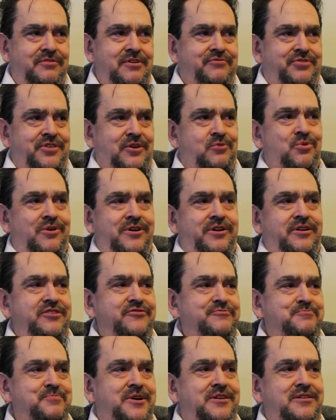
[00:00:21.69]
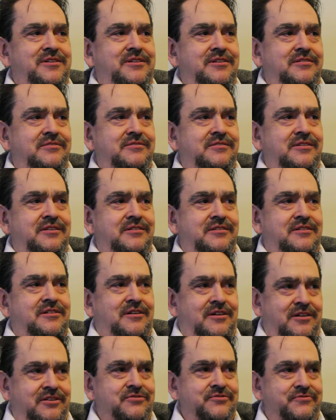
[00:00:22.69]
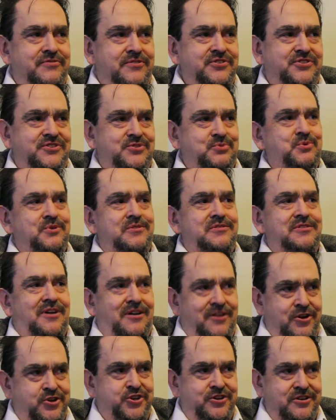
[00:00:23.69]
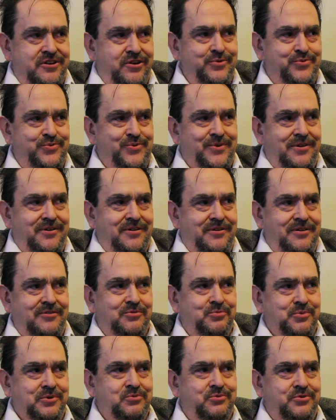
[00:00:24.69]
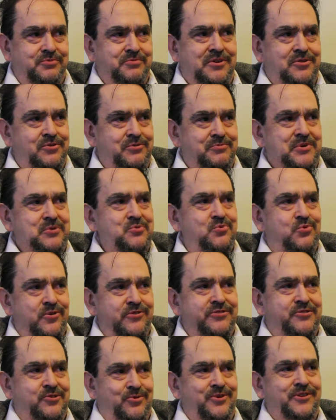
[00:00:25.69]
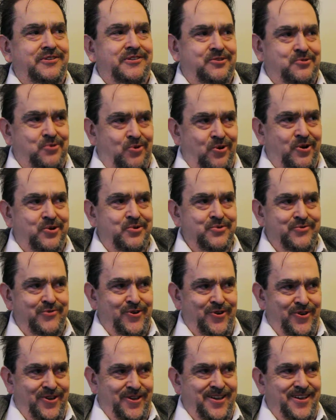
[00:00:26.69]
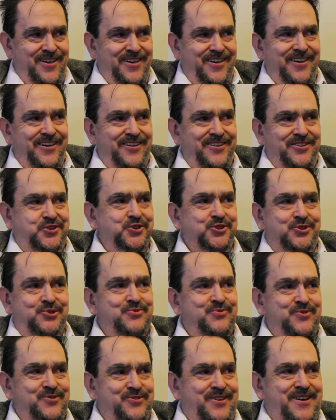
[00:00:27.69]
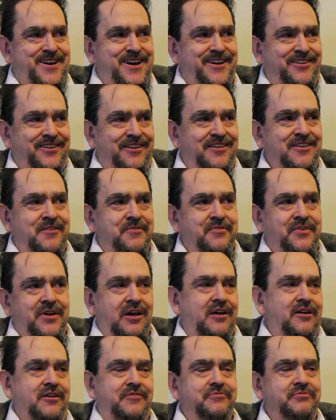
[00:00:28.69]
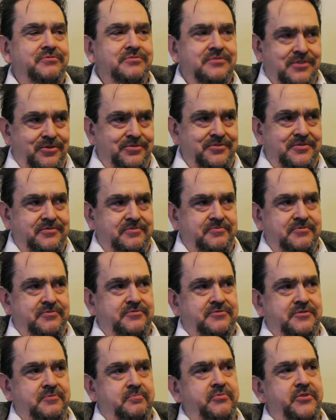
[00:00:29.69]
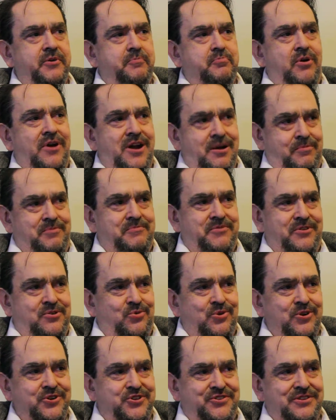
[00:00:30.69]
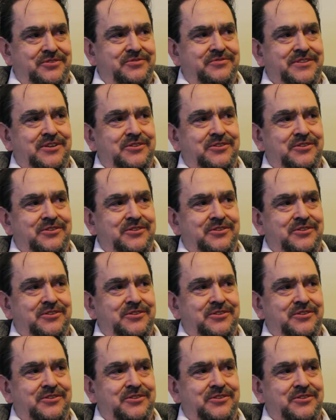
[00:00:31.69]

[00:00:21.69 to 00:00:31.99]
the quantity of money in controversy were large enough, it would be worth going to court over, just over that. The problem, of course, that